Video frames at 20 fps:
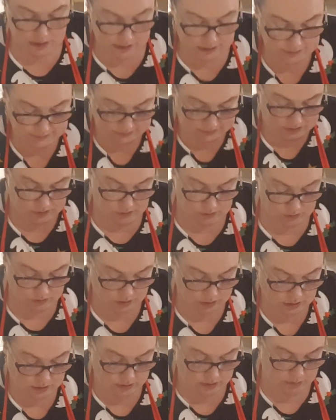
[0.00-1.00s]
So
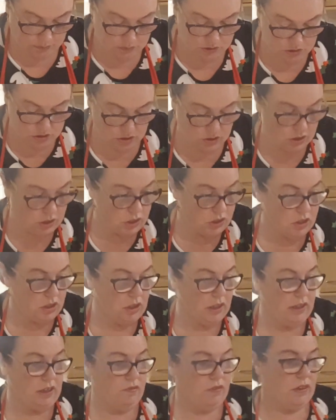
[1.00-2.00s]
I'm just going to
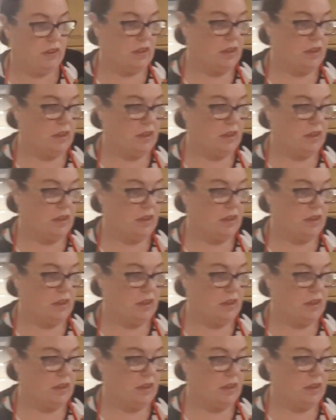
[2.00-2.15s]
leave it